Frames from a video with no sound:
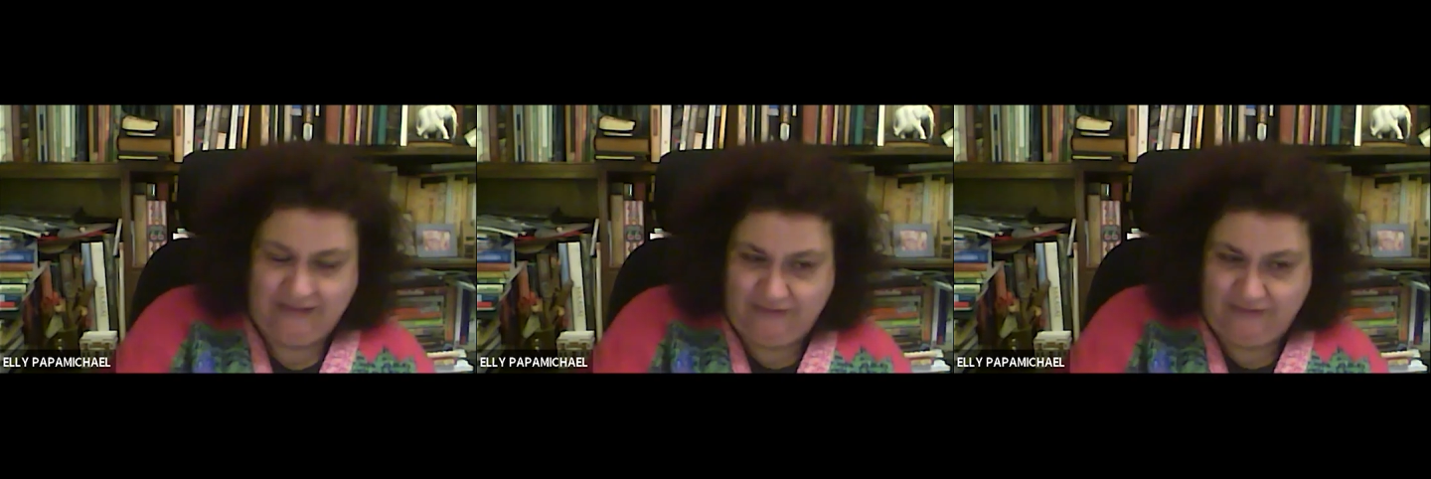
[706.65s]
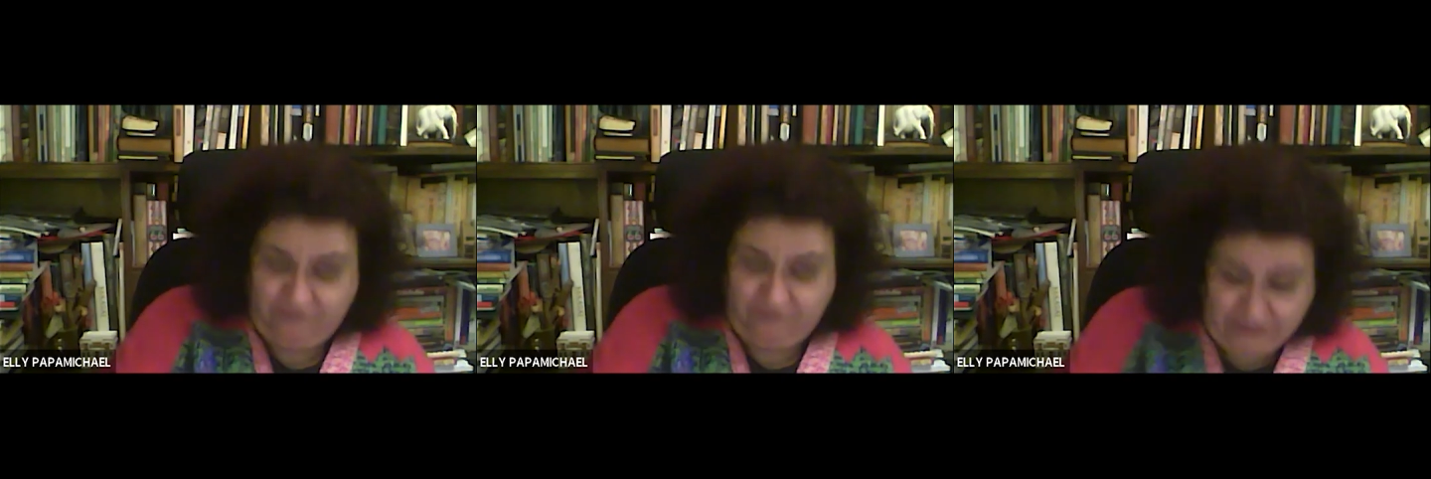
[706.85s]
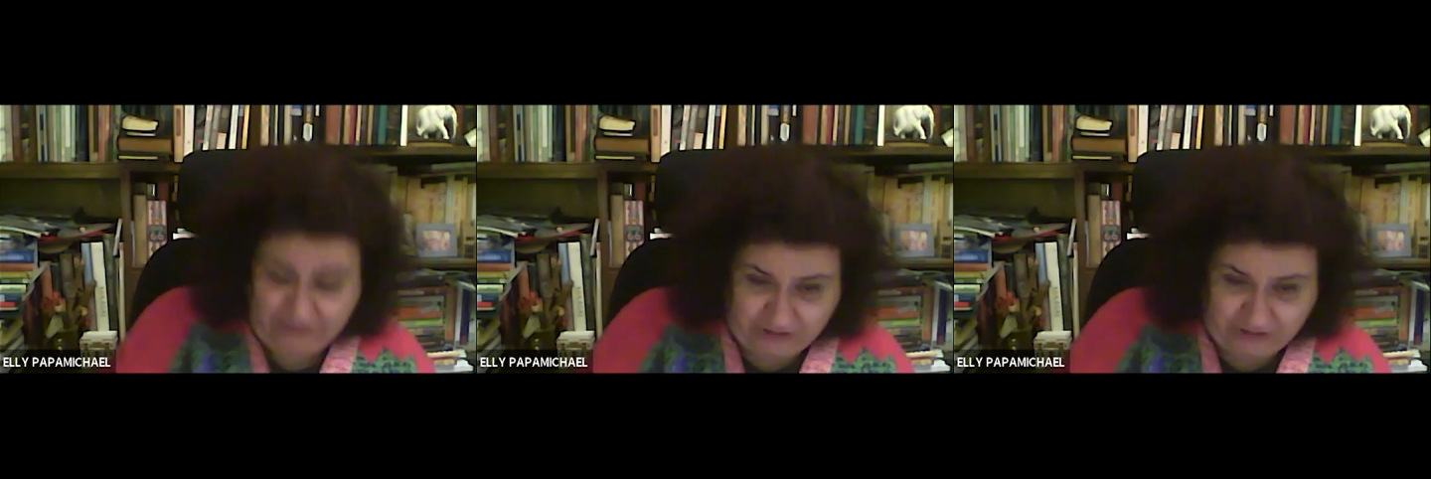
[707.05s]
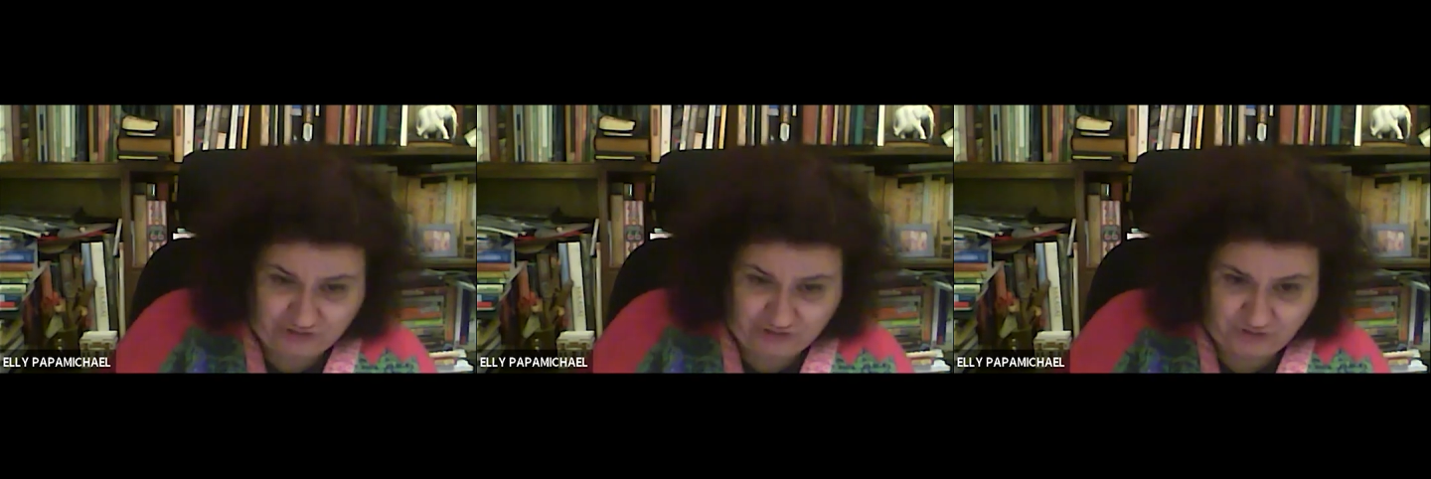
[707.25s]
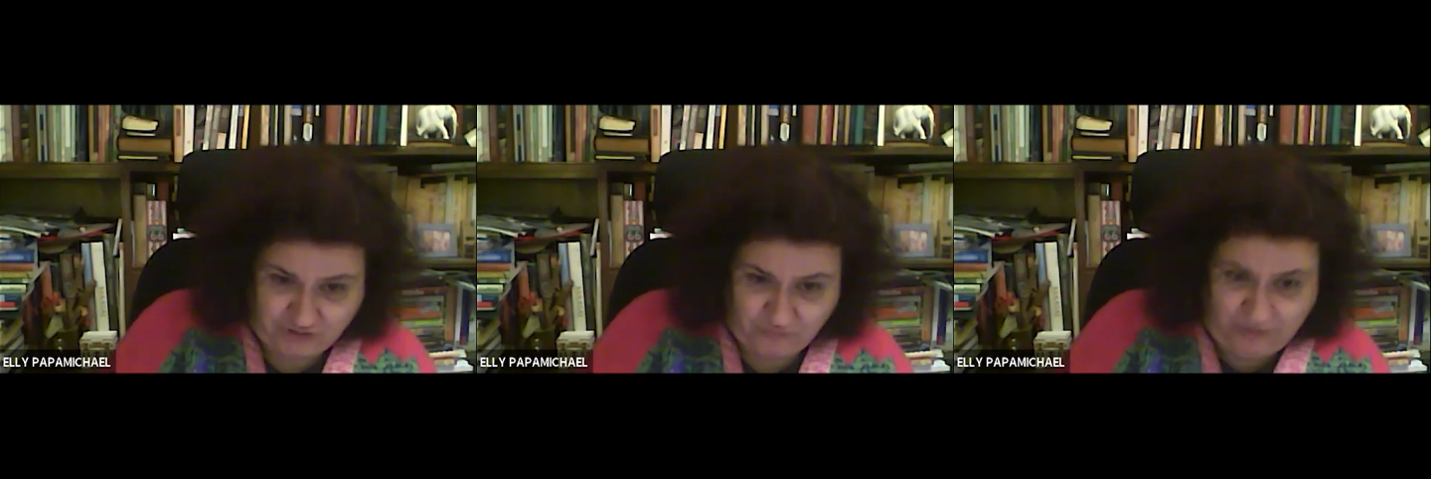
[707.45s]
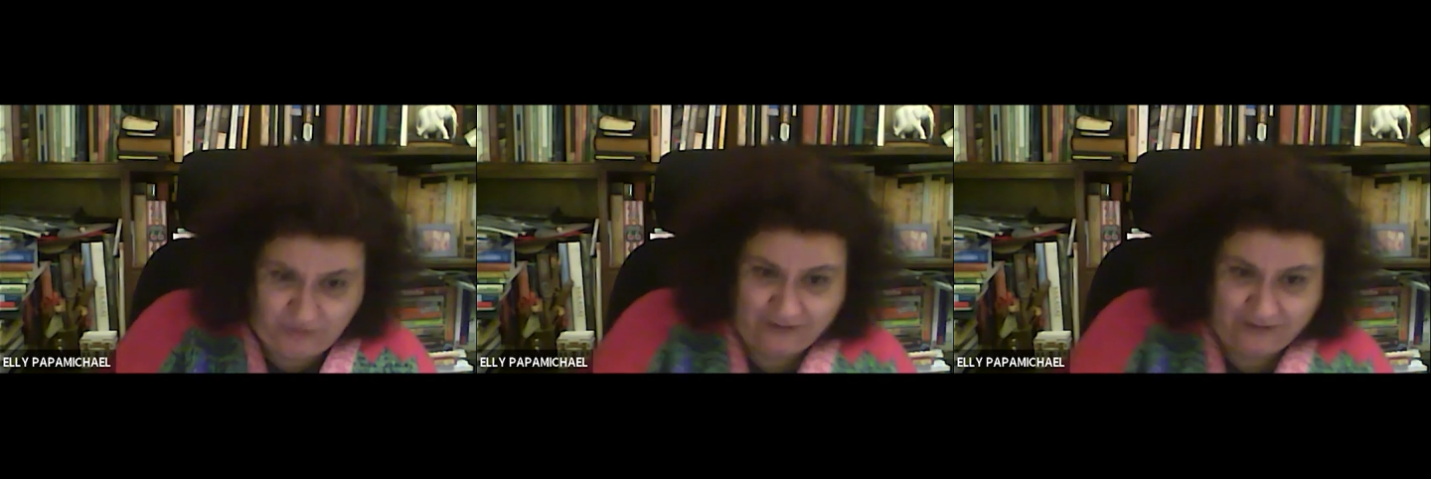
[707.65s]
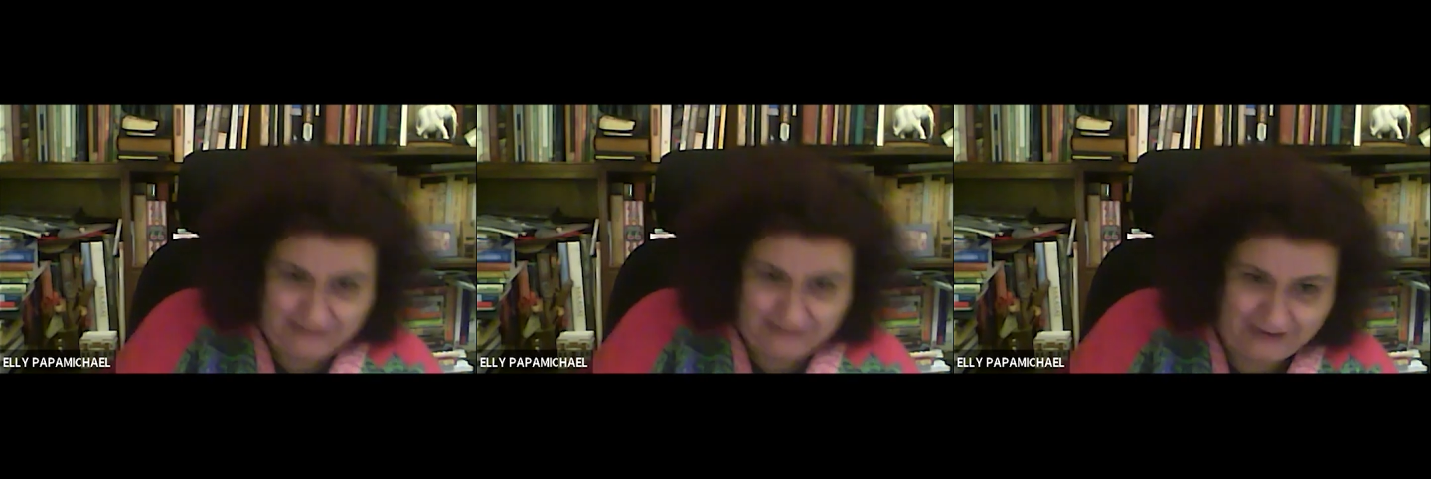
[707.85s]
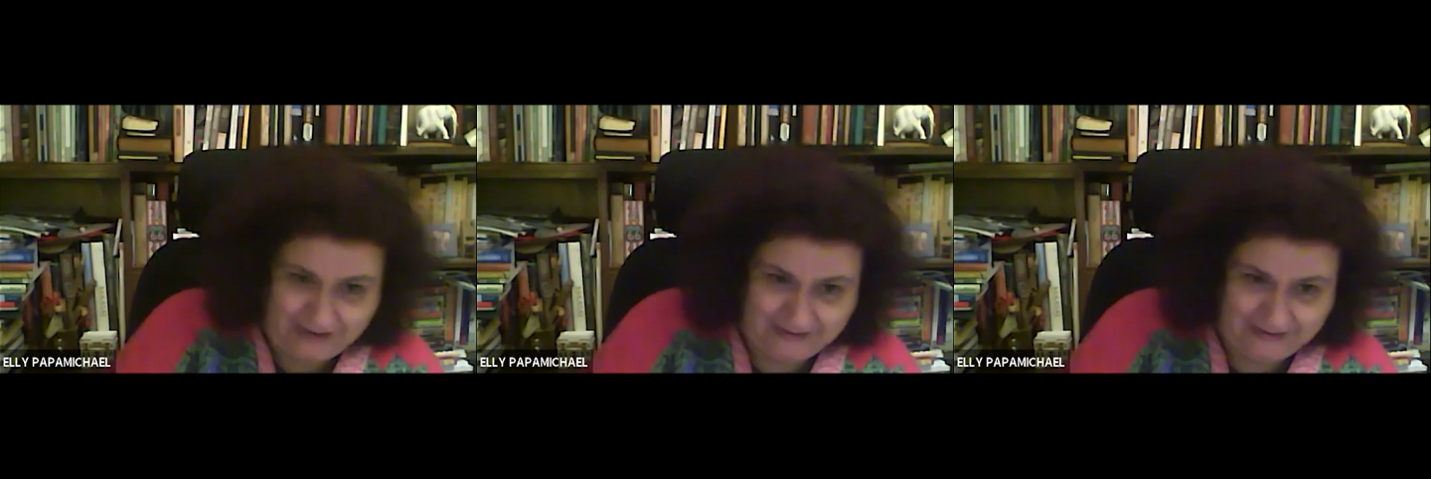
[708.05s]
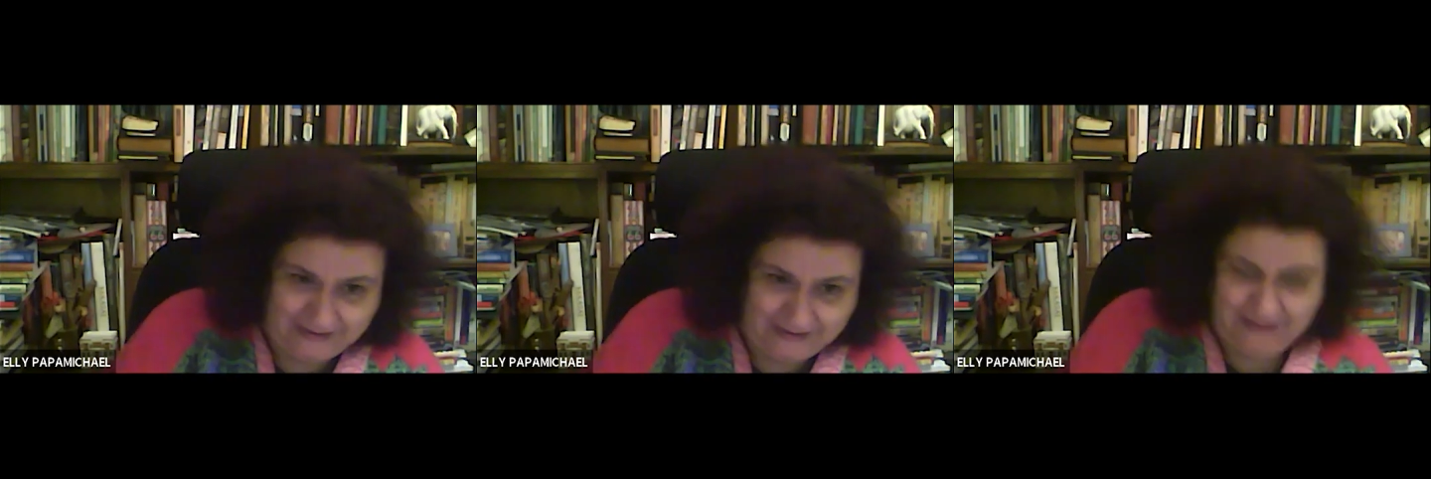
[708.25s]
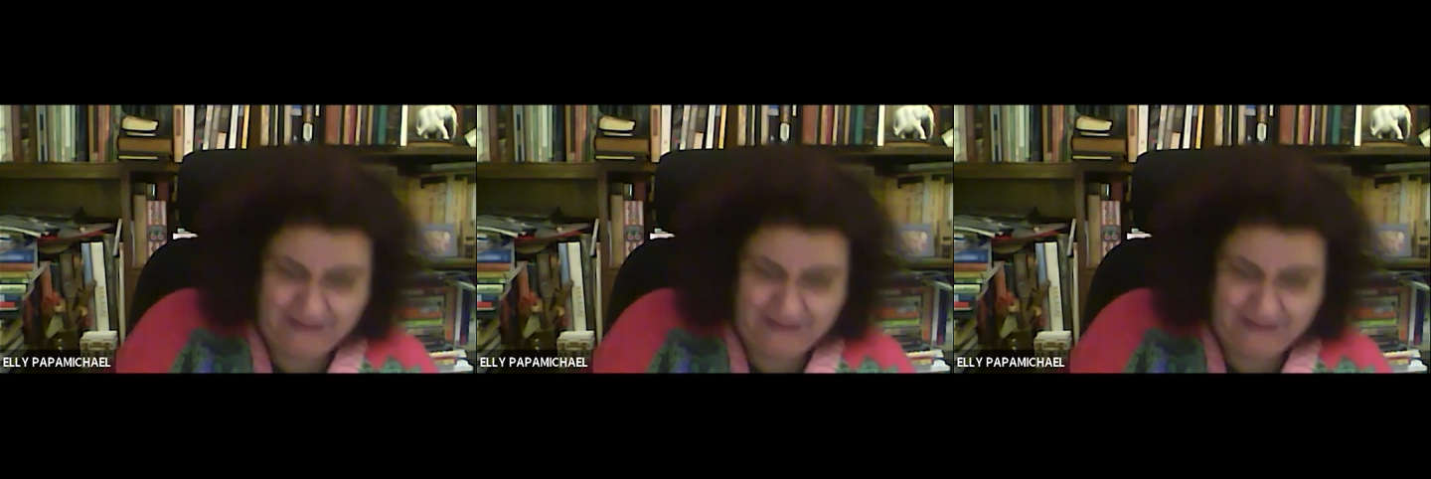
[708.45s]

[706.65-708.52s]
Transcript: finish. We are done.